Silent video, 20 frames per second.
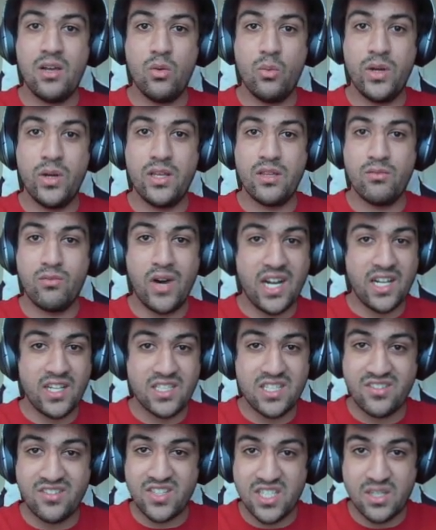with
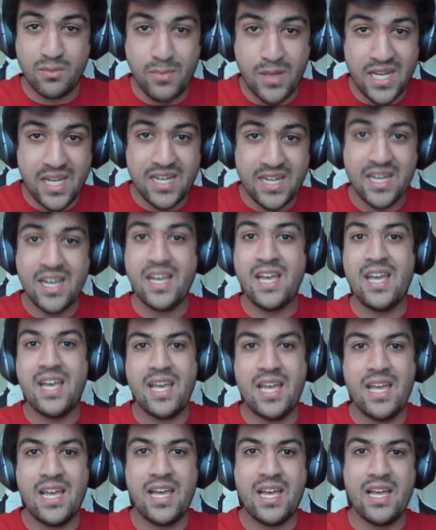relative speed,
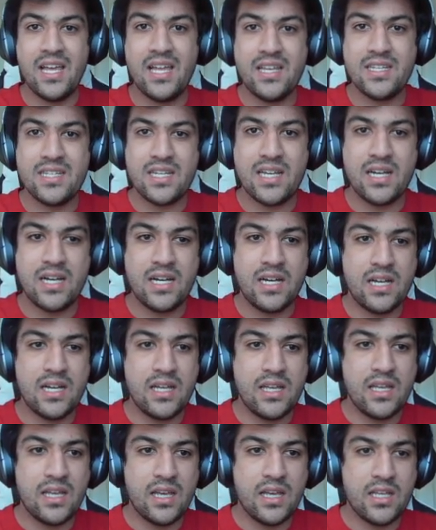and
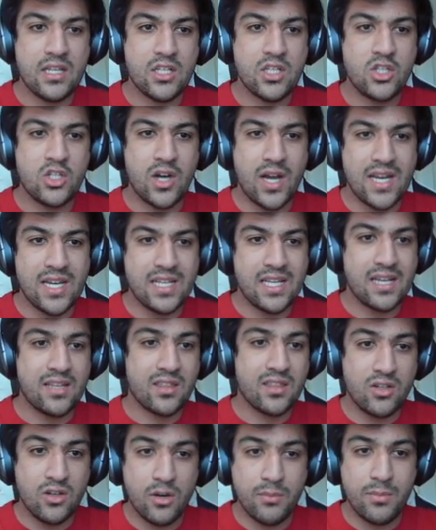try to
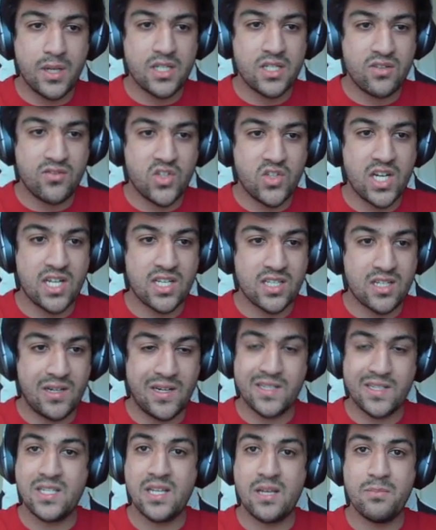get through a bunch of chess
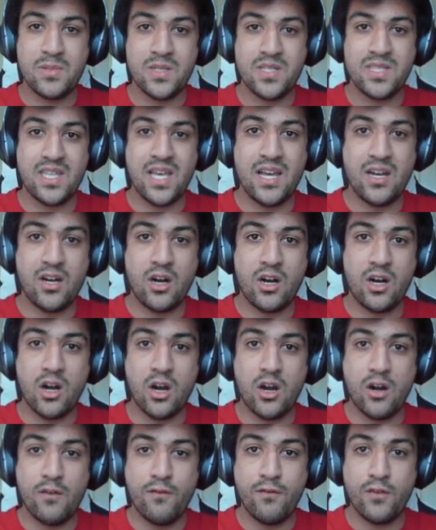concepts that are
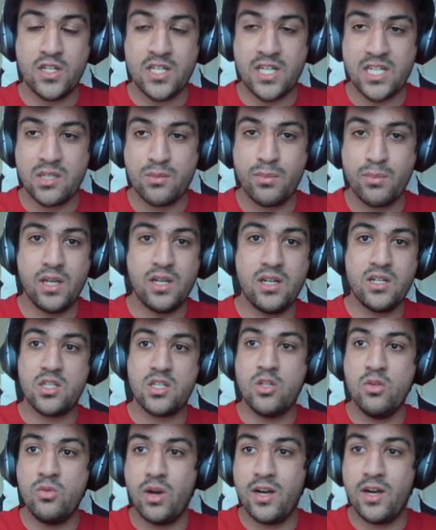hard for chess players
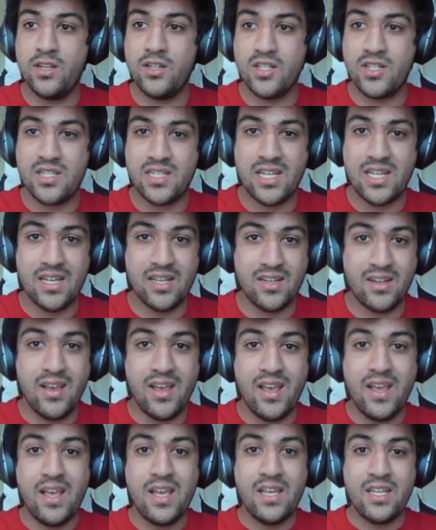to understand.
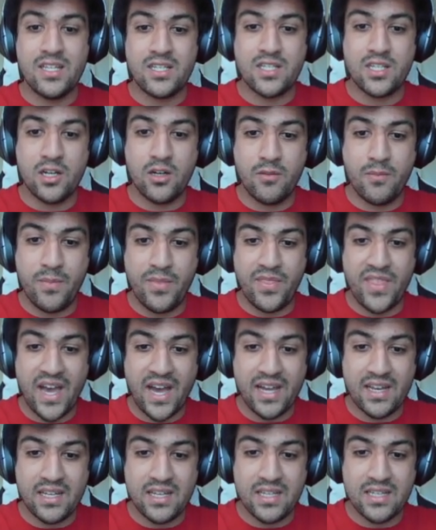So
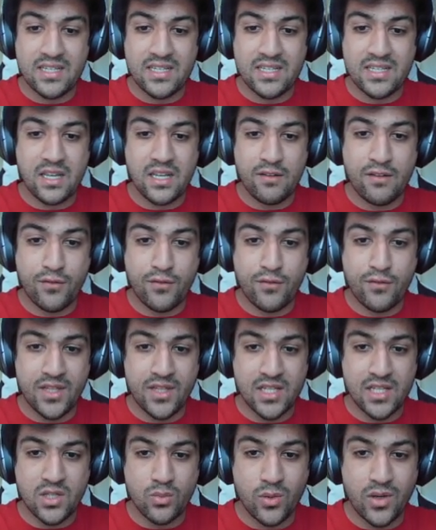that is it for
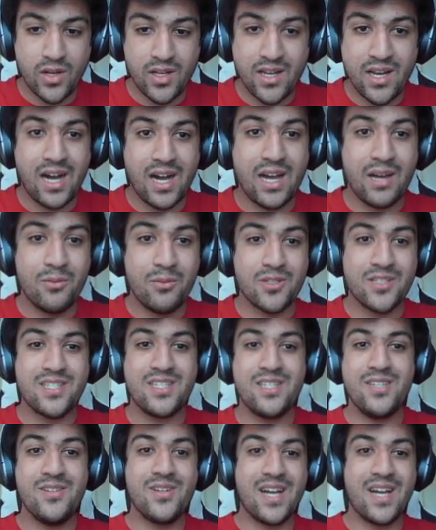this one. I will
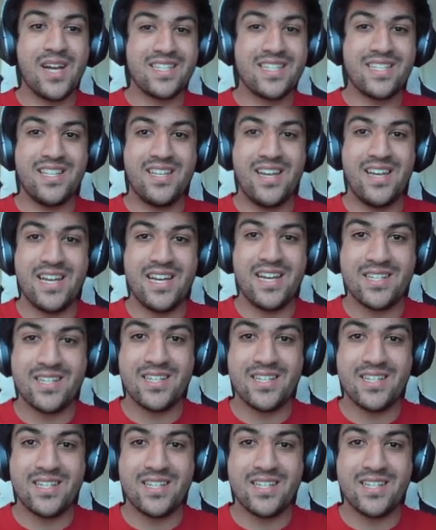see you guys in the next